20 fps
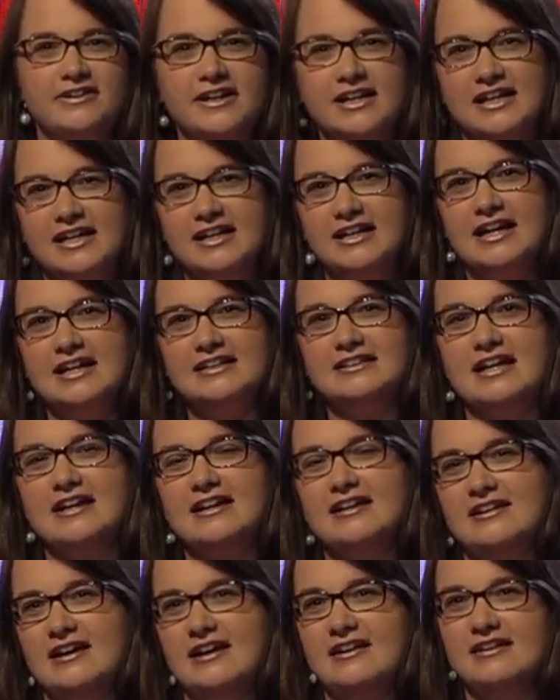the feeling, and
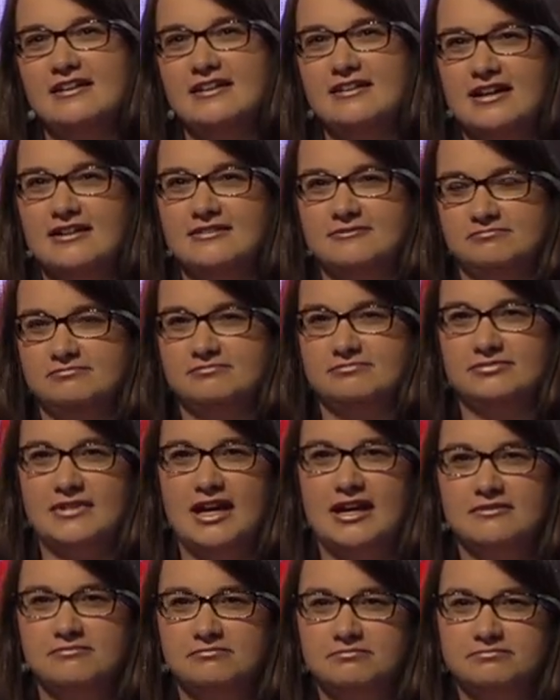
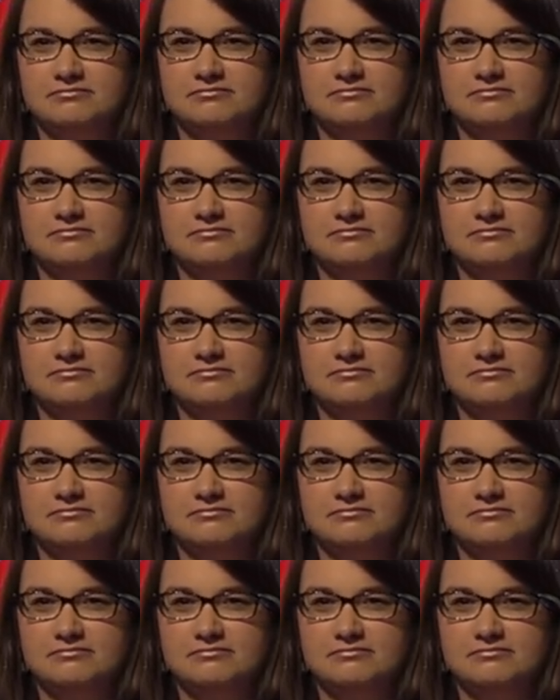I